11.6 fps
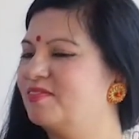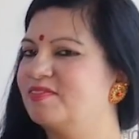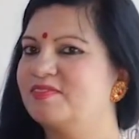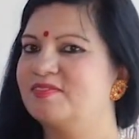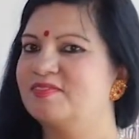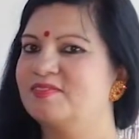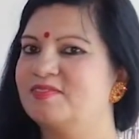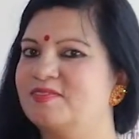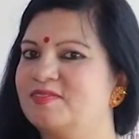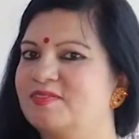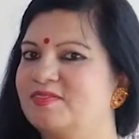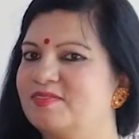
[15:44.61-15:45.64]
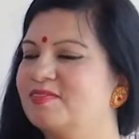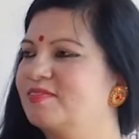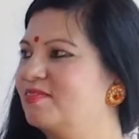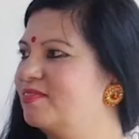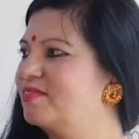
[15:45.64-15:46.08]

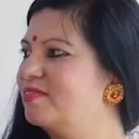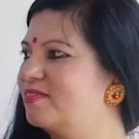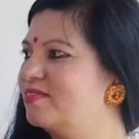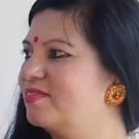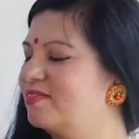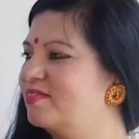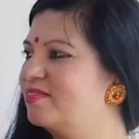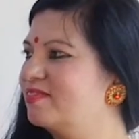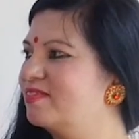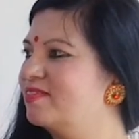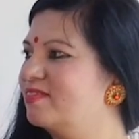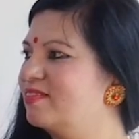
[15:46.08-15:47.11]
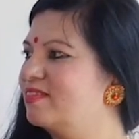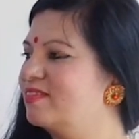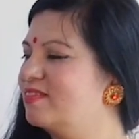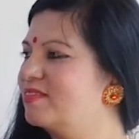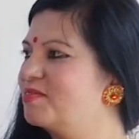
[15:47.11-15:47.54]

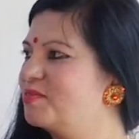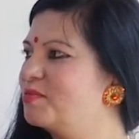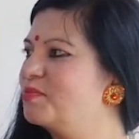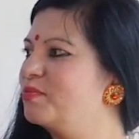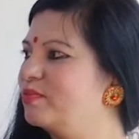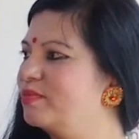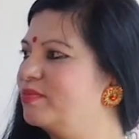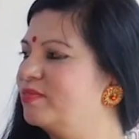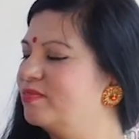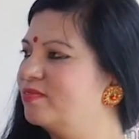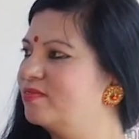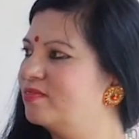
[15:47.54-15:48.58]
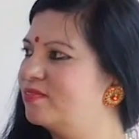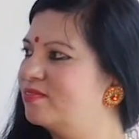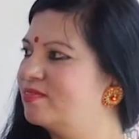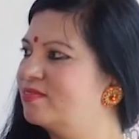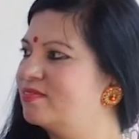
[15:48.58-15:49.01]

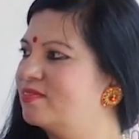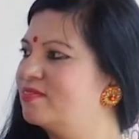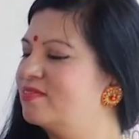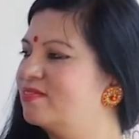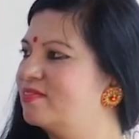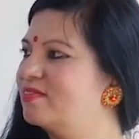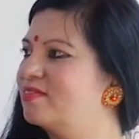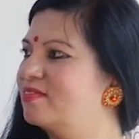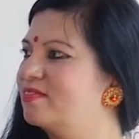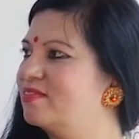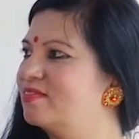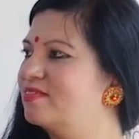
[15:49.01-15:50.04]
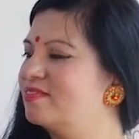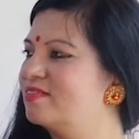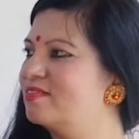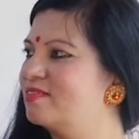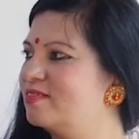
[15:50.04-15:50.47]

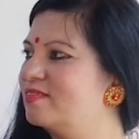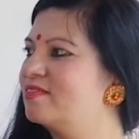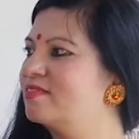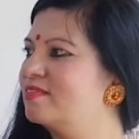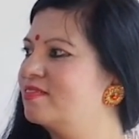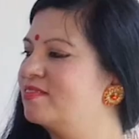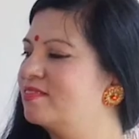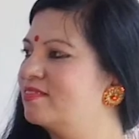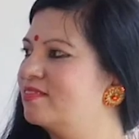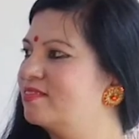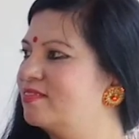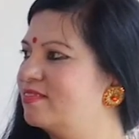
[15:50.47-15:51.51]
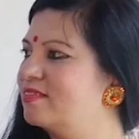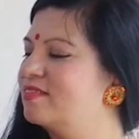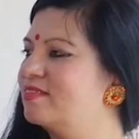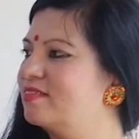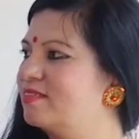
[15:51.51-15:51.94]

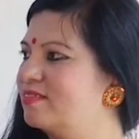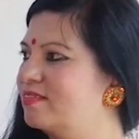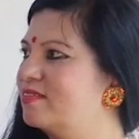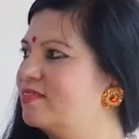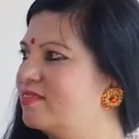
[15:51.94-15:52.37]
The person shown says nothing.